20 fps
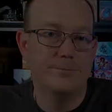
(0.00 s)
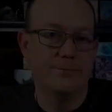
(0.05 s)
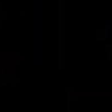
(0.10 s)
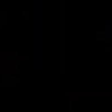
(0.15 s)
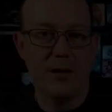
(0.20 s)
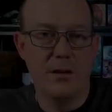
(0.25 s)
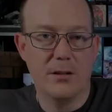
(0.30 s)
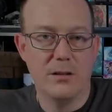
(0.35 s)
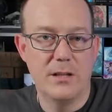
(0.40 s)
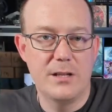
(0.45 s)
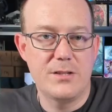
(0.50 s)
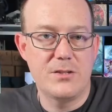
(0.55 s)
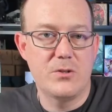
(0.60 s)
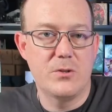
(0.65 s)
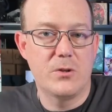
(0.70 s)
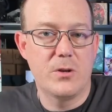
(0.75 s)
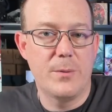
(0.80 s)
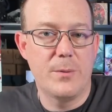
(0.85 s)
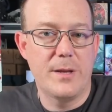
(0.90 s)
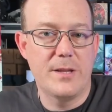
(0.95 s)
So let's
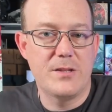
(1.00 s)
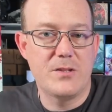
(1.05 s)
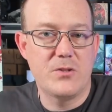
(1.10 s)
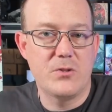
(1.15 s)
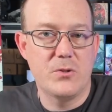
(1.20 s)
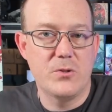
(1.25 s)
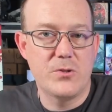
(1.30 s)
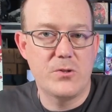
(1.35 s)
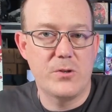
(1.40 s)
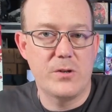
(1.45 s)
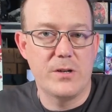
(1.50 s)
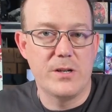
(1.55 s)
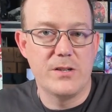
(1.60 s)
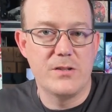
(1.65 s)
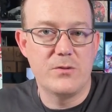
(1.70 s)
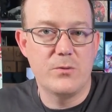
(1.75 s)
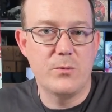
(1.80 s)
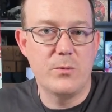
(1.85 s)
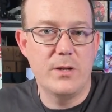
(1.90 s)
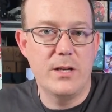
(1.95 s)
talk about
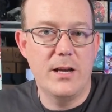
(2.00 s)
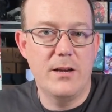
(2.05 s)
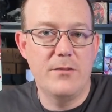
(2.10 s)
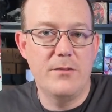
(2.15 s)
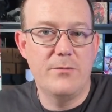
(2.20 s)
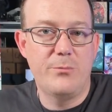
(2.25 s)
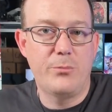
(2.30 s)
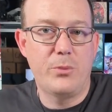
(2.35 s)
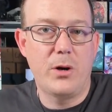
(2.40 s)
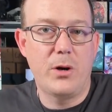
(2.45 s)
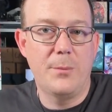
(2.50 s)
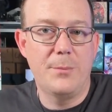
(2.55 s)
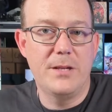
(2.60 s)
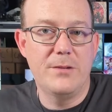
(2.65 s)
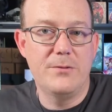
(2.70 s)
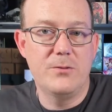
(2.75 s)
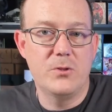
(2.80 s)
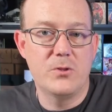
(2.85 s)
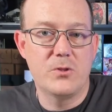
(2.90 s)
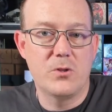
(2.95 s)
sorceries. We have
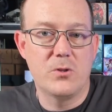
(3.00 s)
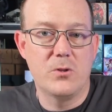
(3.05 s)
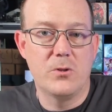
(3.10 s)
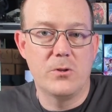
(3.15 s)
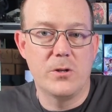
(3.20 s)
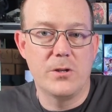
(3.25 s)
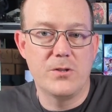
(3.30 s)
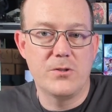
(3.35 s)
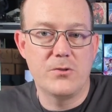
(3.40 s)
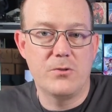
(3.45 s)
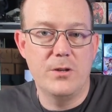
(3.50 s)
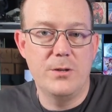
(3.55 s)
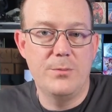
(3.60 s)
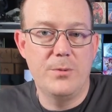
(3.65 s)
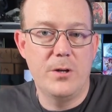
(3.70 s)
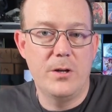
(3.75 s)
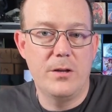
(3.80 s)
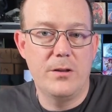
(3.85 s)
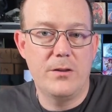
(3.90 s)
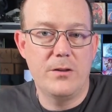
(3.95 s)
Primeval's Glorious
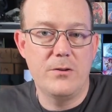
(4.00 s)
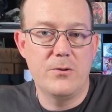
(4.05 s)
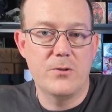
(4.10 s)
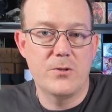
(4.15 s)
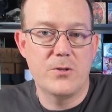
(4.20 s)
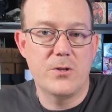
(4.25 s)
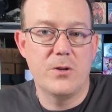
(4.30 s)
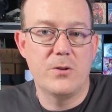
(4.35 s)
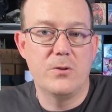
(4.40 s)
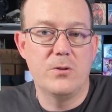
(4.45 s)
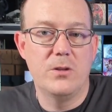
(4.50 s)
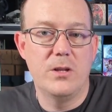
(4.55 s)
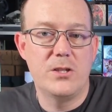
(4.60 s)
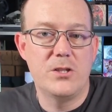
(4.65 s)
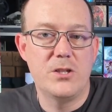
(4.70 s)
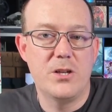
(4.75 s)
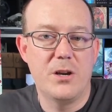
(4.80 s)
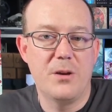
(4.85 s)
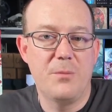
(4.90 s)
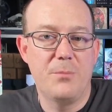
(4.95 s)
Rebirth, your eternal
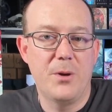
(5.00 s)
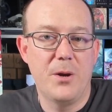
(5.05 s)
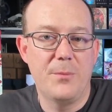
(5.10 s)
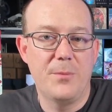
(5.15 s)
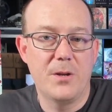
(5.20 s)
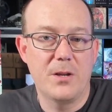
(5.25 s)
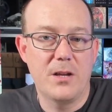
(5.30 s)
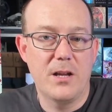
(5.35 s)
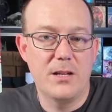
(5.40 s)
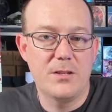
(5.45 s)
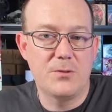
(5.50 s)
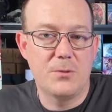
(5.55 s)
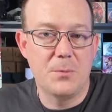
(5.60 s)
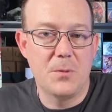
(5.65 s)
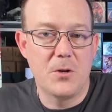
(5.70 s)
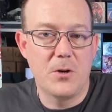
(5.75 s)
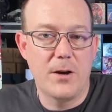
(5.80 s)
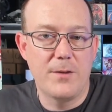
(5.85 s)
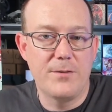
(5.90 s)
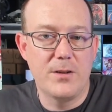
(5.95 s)
legendary permanent cards
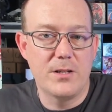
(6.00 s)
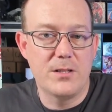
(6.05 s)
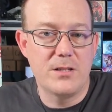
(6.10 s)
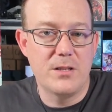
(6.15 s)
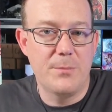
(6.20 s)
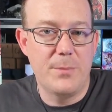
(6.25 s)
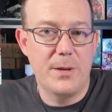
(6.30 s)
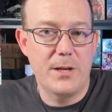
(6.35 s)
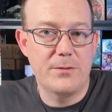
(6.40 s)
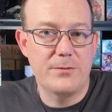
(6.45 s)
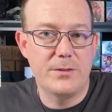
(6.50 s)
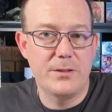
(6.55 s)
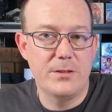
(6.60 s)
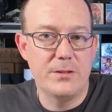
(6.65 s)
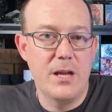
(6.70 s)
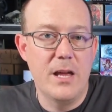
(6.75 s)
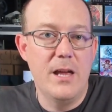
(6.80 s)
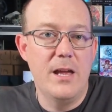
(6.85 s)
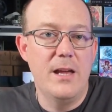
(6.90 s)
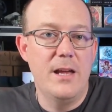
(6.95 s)
from your graveyard to the
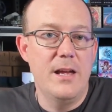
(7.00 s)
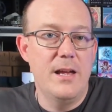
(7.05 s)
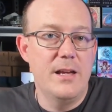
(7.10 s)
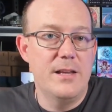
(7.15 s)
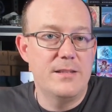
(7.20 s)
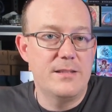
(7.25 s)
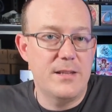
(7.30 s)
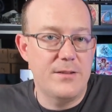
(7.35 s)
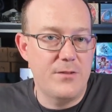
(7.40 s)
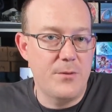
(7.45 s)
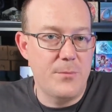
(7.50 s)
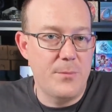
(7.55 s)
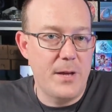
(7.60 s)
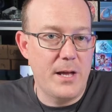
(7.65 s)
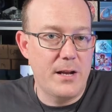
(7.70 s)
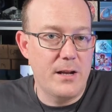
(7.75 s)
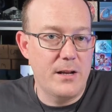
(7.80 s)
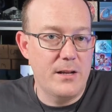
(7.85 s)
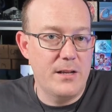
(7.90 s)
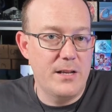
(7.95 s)
battlefield. 7
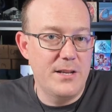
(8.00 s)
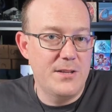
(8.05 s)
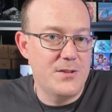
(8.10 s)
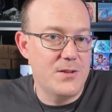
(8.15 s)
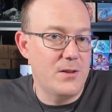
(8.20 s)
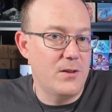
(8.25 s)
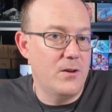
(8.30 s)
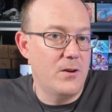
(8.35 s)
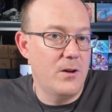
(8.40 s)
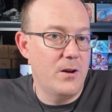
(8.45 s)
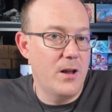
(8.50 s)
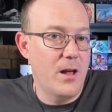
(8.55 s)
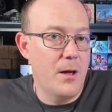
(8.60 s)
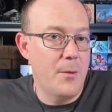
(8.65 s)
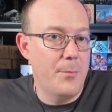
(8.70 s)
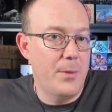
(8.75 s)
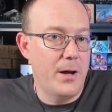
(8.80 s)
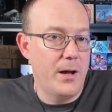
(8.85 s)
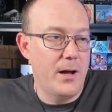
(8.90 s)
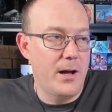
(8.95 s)
mana, it's a lot,
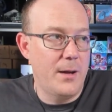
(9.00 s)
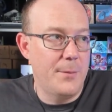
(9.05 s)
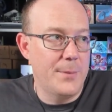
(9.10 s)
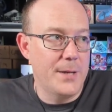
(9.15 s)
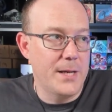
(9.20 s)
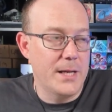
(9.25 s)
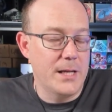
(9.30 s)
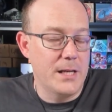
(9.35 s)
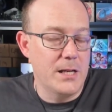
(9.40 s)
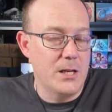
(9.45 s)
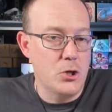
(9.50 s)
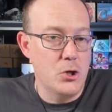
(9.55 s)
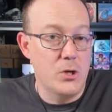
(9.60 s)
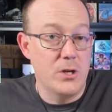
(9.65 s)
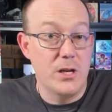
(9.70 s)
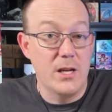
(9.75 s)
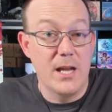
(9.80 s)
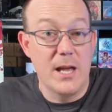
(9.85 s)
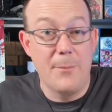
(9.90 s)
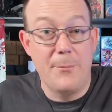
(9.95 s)
but I mean,
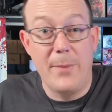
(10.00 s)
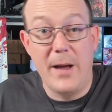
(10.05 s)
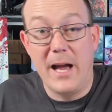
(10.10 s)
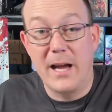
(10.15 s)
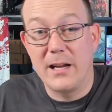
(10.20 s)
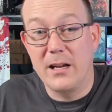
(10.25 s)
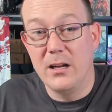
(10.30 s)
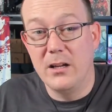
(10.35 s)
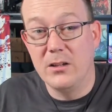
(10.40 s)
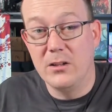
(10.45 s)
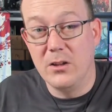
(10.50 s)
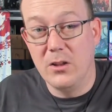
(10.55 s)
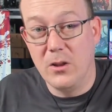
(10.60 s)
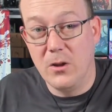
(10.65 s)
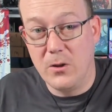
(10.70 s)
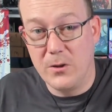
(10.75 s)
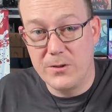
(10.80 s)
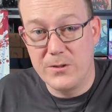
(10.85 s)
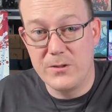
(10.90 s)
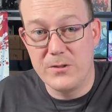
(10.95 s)
you can get back a
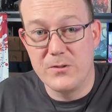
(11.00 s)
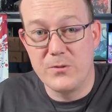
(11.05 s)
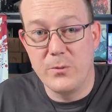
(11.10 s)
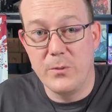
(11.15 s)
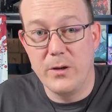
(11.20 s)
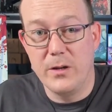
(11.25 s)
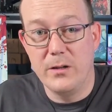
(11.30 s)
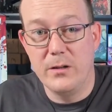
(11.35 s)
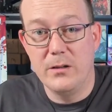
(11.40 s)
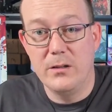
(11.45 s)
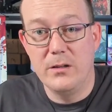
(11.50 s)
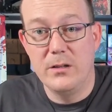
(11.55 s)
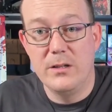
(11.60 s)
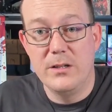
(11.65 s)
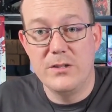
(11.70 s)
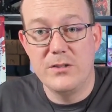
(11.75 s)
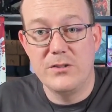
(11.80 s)
lot as well.